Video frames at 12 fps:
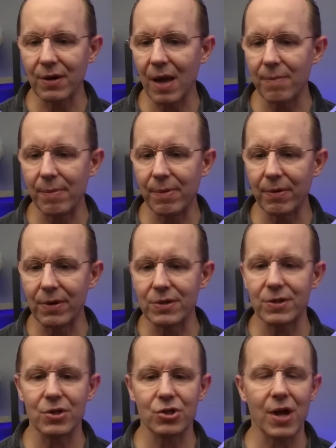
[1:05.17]
capabilities
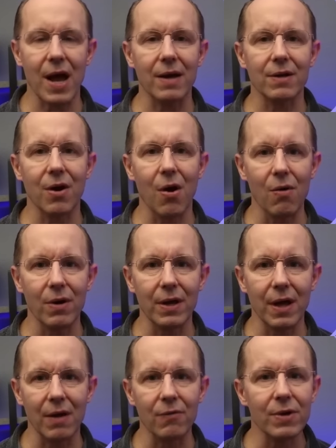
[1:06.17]
in chat, coding,
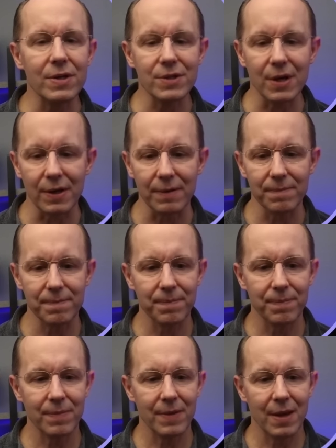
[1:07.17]
and reasoning.
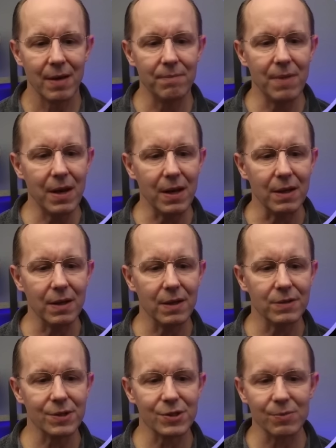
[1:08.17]
Mini
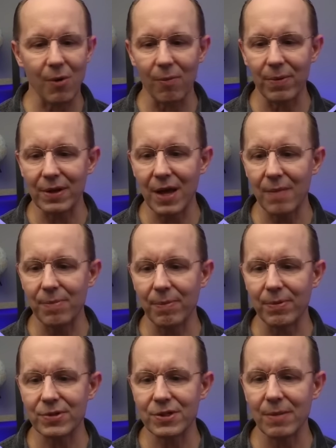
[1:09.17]
is a small but
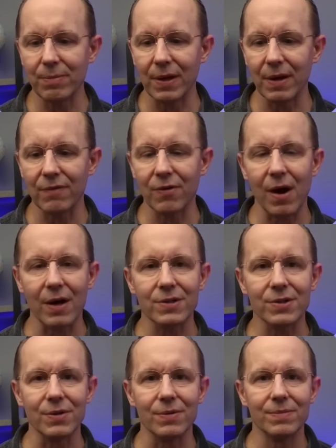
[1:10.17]
capable sibling of Grok
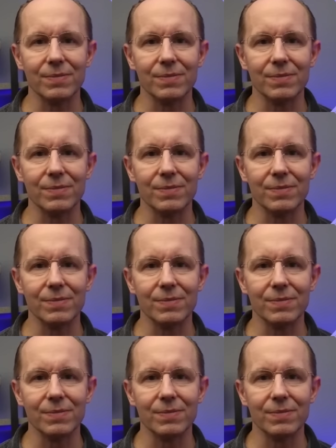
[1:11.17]
2.